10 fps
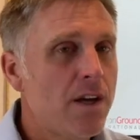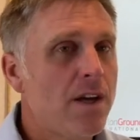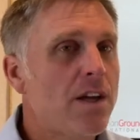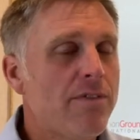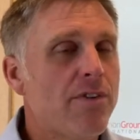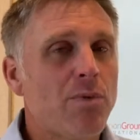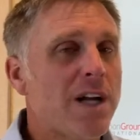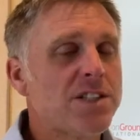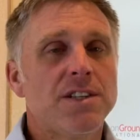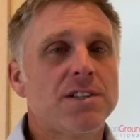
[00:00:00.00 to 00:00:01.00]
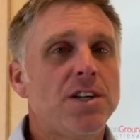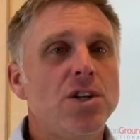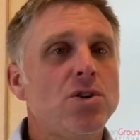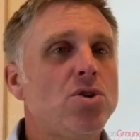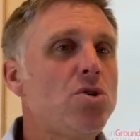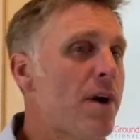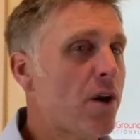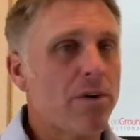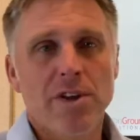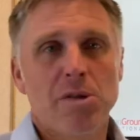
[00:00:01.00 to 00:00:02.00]
If you're watching this on YouTube, head
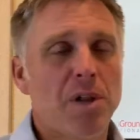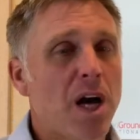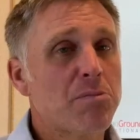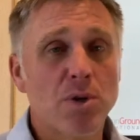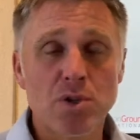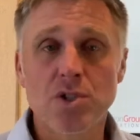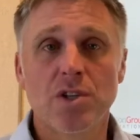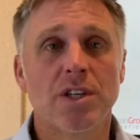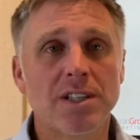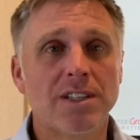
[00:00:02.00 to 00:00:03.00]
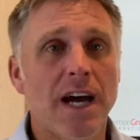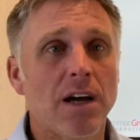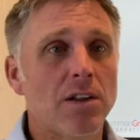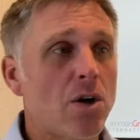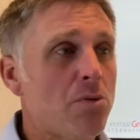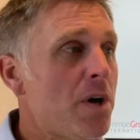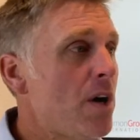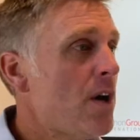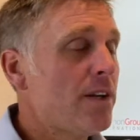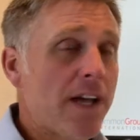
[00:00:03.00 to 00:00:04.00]
over to the blog post so you can get the download.
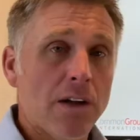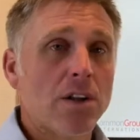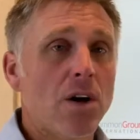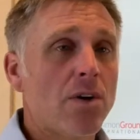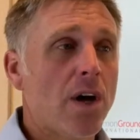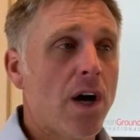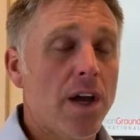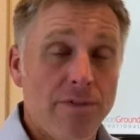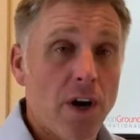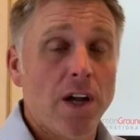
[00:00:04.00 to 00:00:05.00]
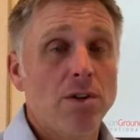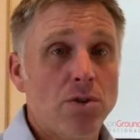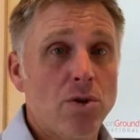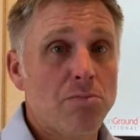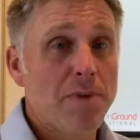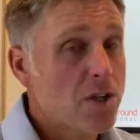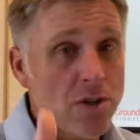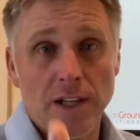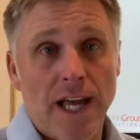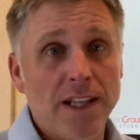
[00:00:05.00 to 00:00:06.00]
If you're on YouTube, make sure
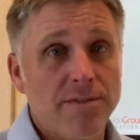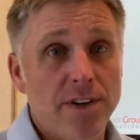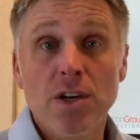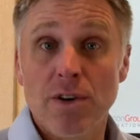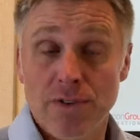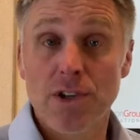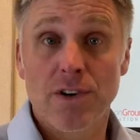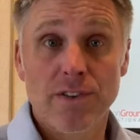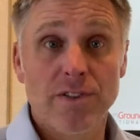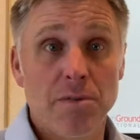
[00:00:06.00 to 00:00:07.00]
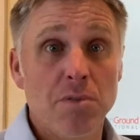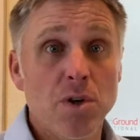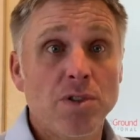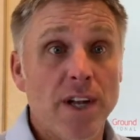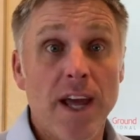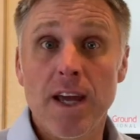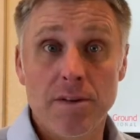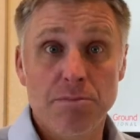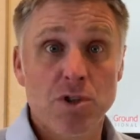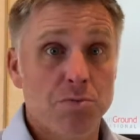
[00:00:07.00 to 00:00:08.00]
you like the video if you're learning something new today,
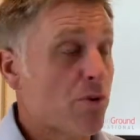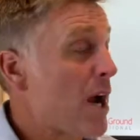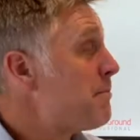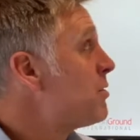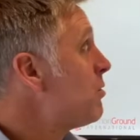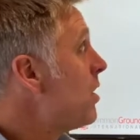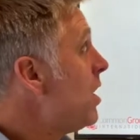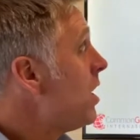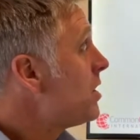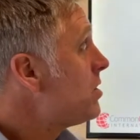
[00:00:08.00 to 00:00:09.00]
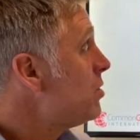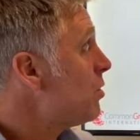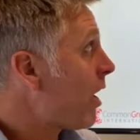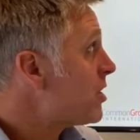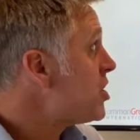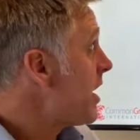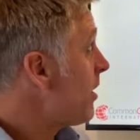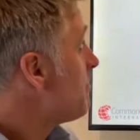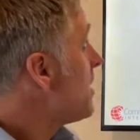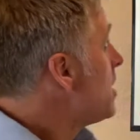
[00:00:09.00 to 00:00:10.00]
and subscribe to our
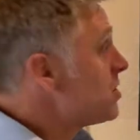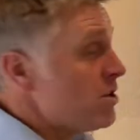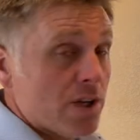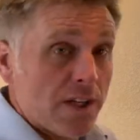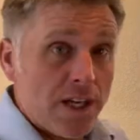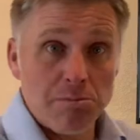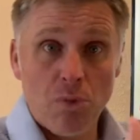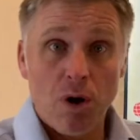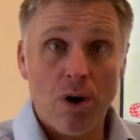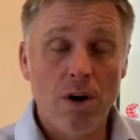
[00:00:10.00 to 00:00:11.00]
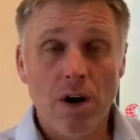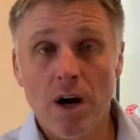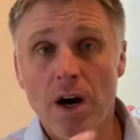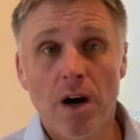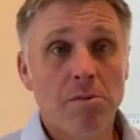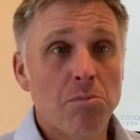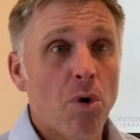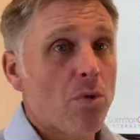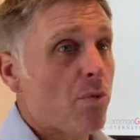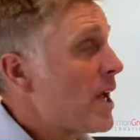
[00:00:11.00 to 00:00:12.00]
channel so you can get more
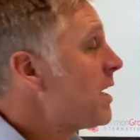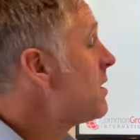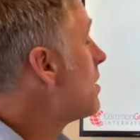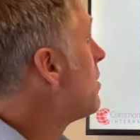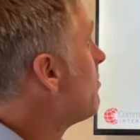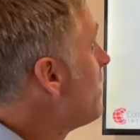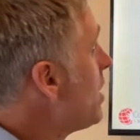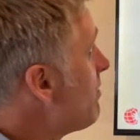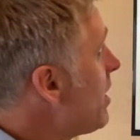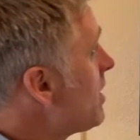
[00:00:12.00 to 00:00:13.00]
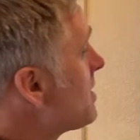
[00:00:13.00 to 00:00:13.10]
regular video viernes